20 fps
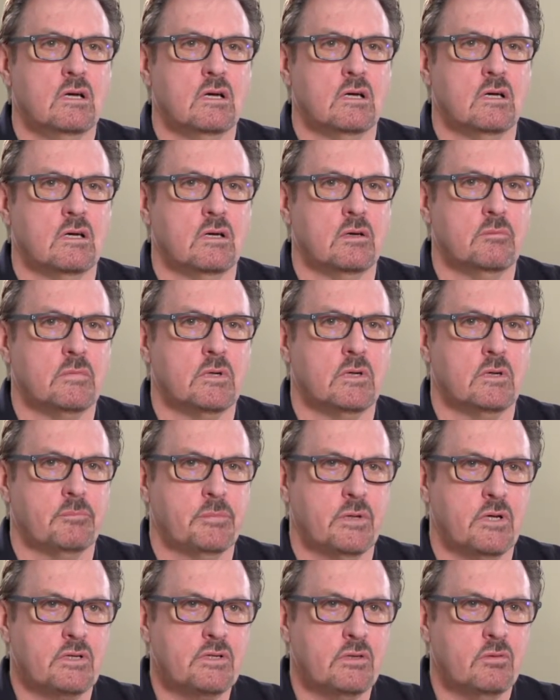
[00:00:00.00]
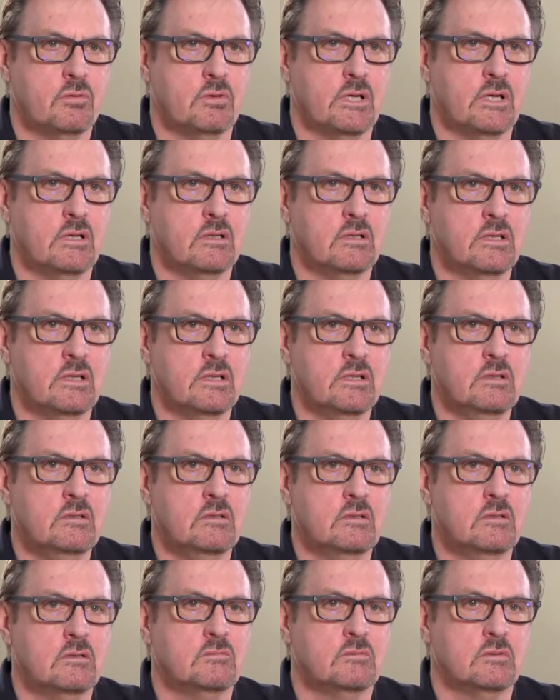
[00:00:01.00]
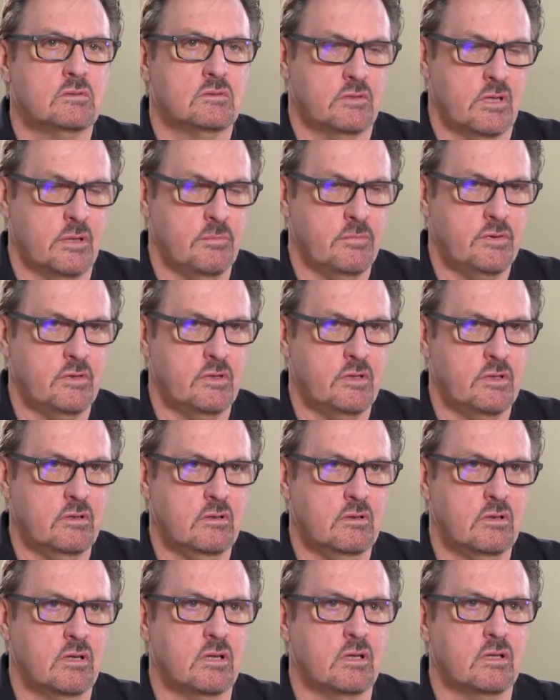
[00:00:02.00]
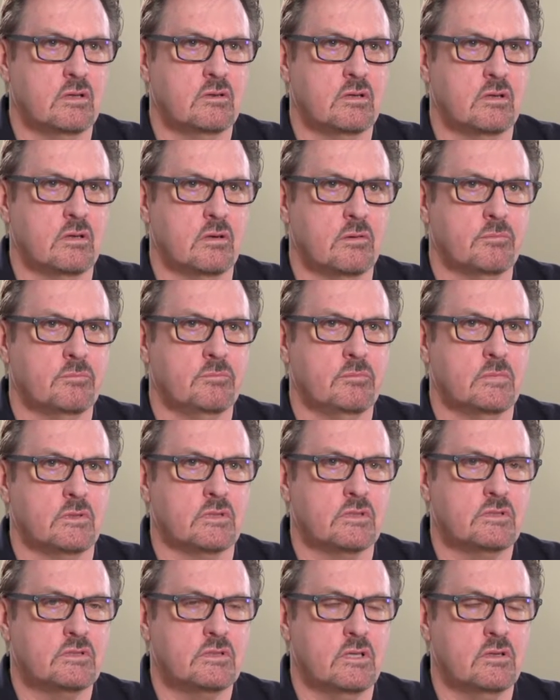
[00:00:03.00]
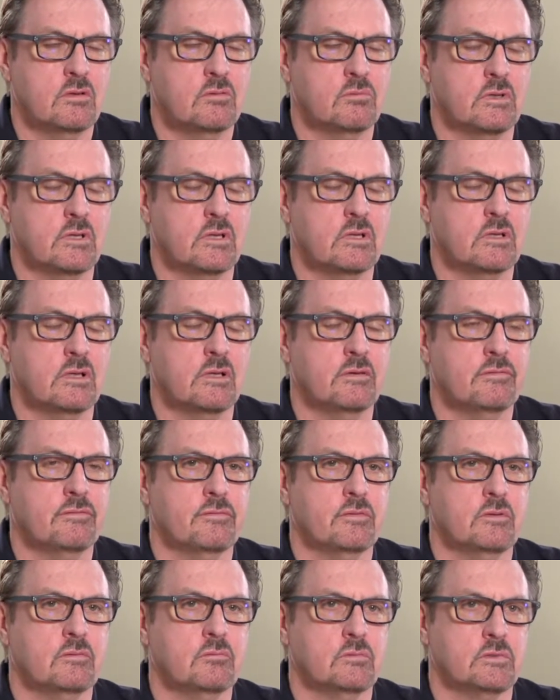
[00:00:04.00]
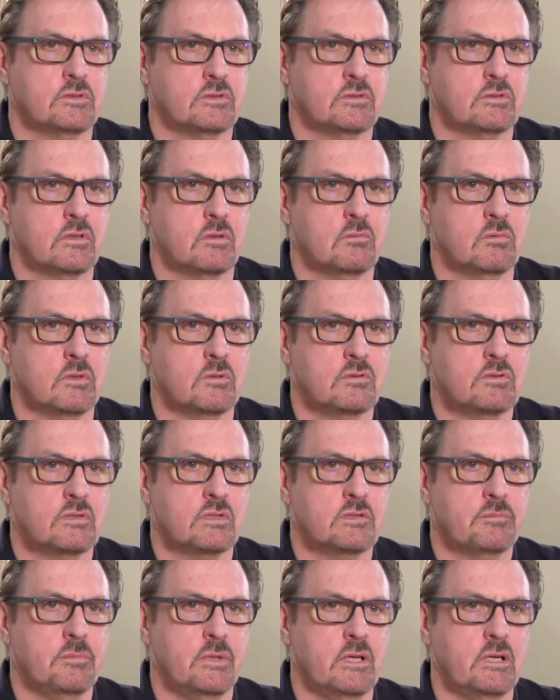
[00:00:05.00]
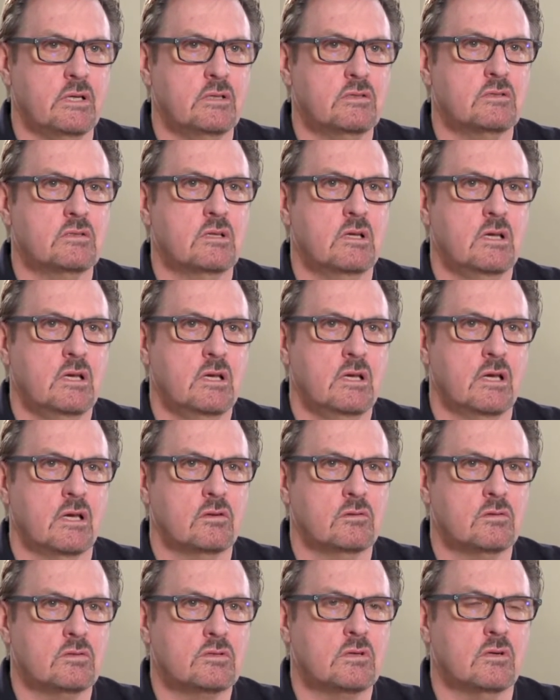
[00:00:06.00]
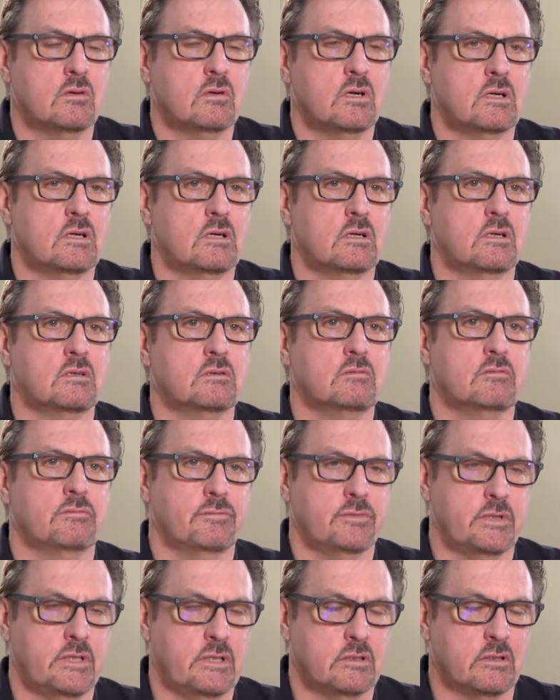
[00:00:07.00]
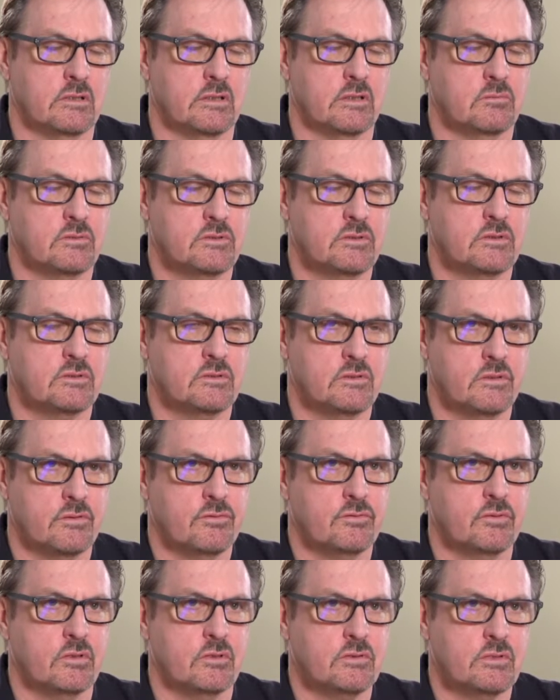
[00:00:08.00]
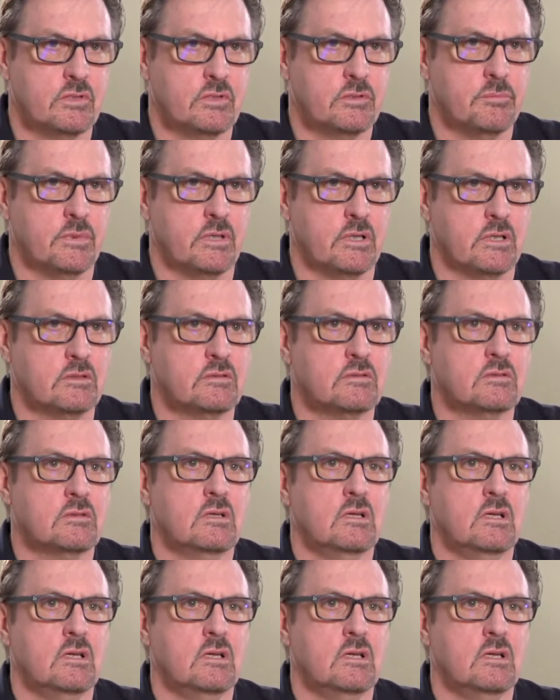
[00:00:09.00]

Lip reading: Our Posi-Quiet line, same thing, and our extended wear life, which is our 106 pads, and also our fleet line, which is our 306 pads.